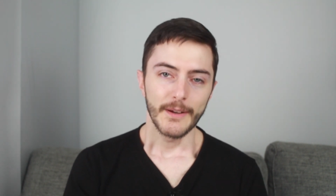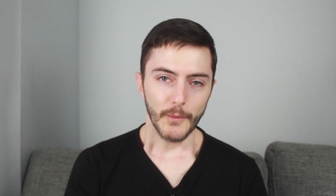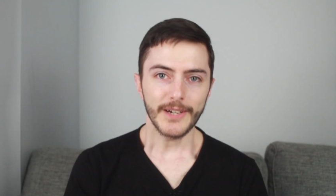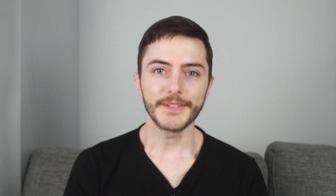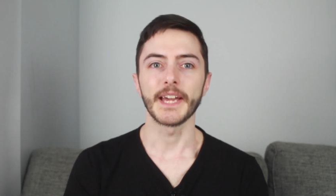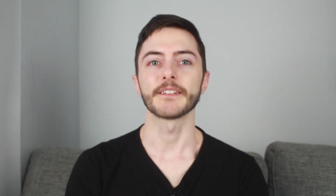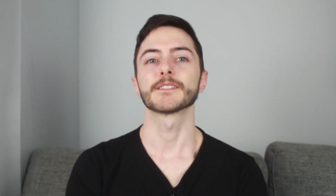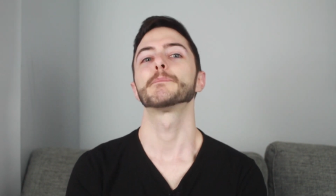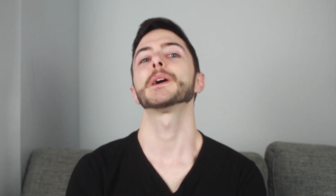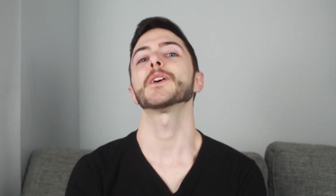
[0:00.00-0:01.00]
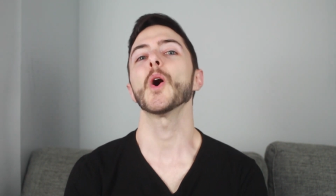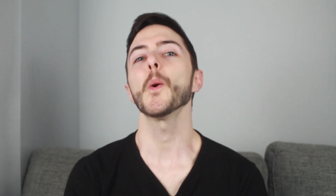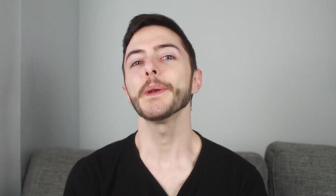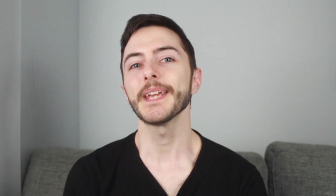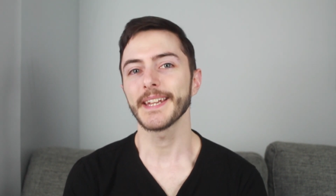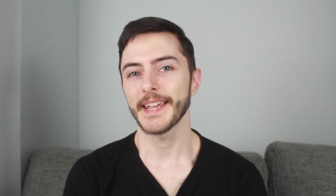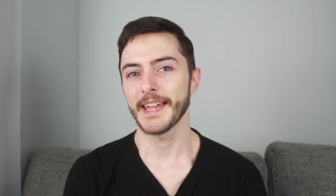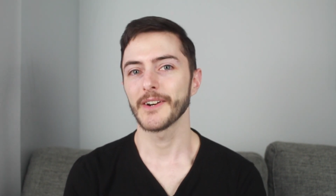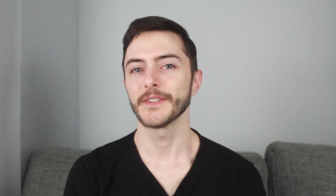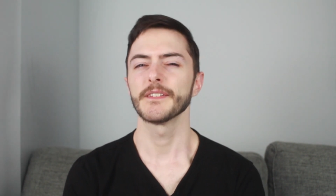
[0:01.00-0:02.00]
Well, yes, but opening an
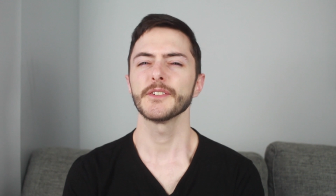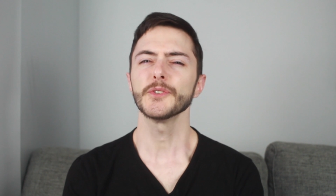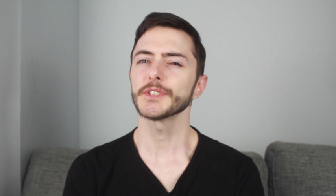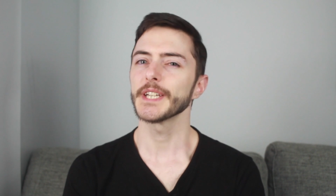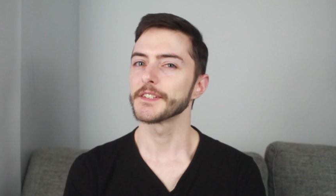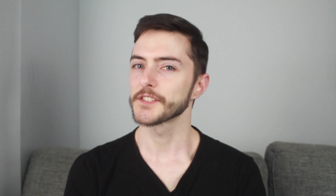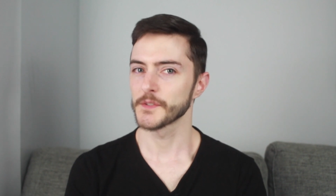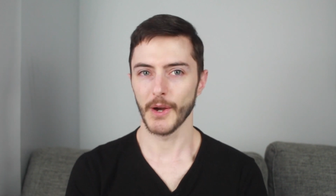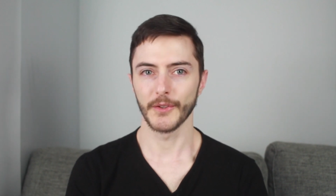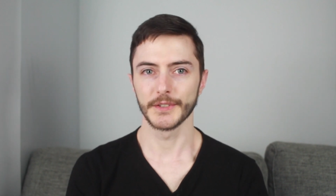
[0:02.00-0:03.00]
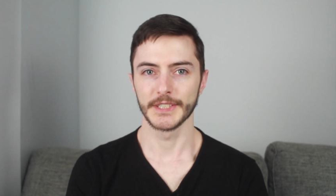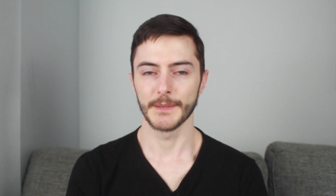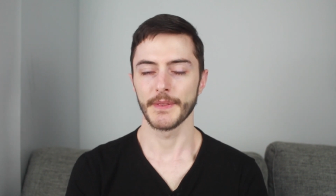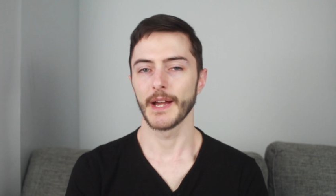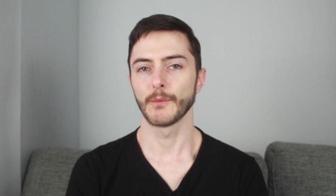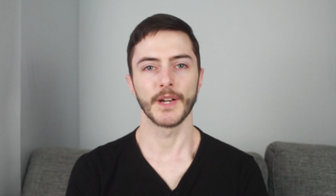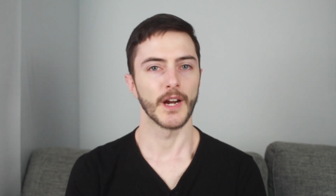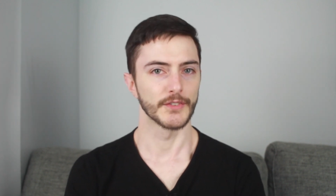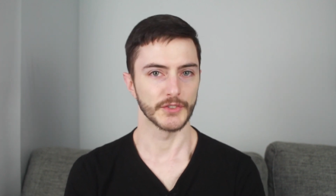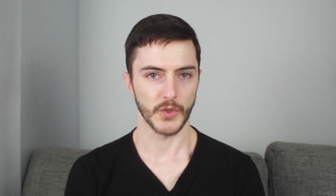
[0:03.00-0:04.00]
account is usually a smaller dip that
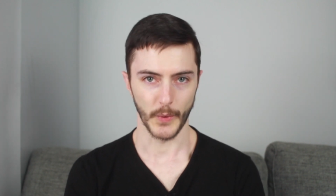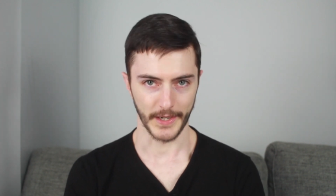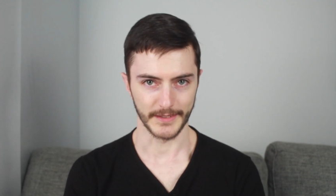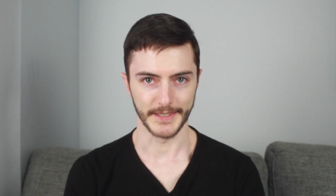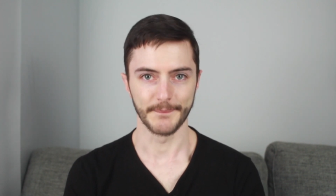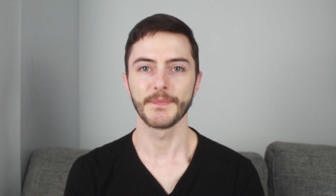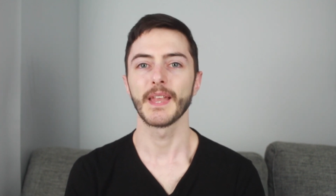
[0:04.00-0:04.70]
recovers quickly.